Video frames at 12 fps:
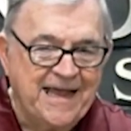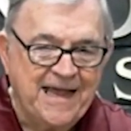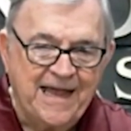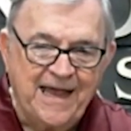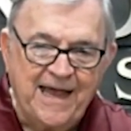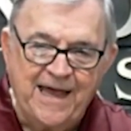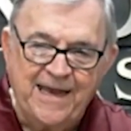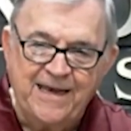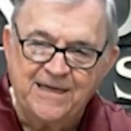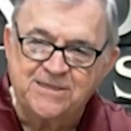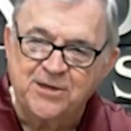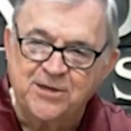and
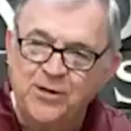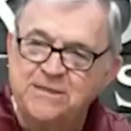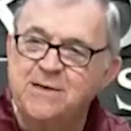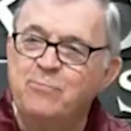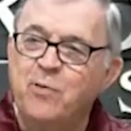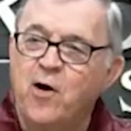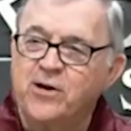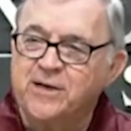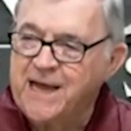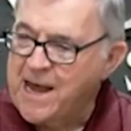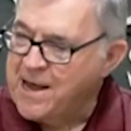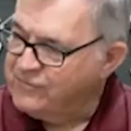uh, so it's important to
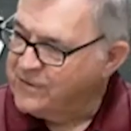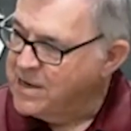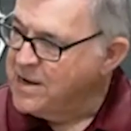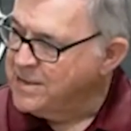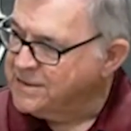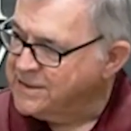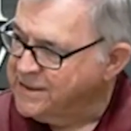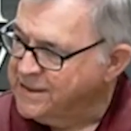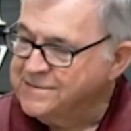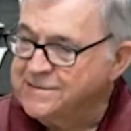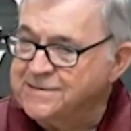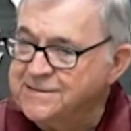have content.
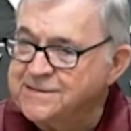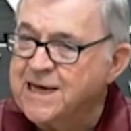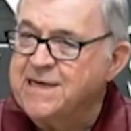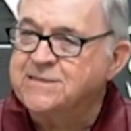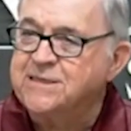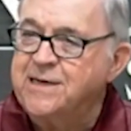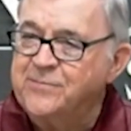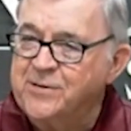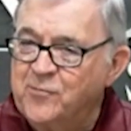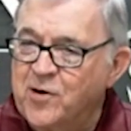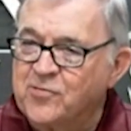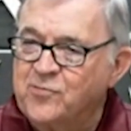Say something
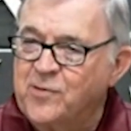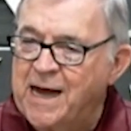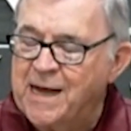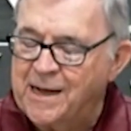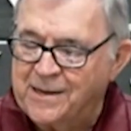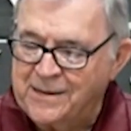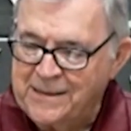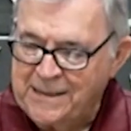worthwhile.